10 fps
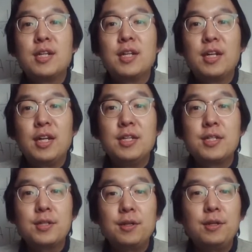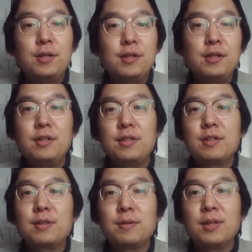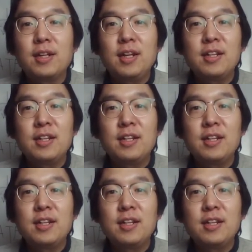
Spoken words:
insert, right?